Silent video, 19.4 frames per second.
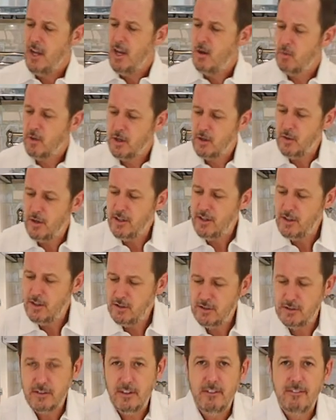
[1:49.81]
We're going to
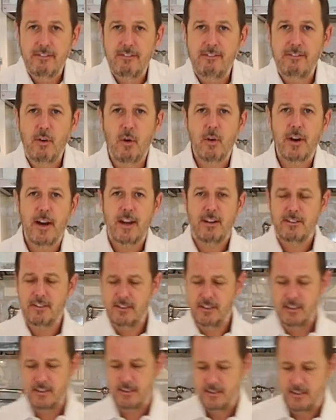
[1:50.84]
use 4
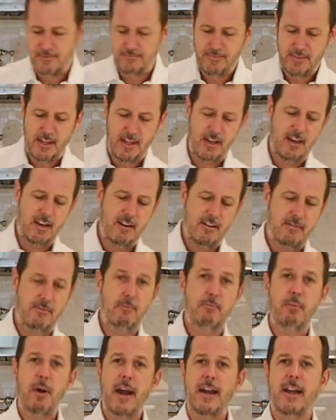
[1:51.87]
ounces
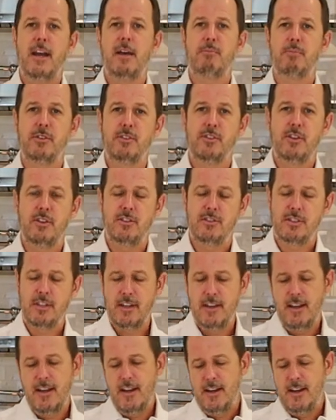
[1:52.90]
of pineapple juice.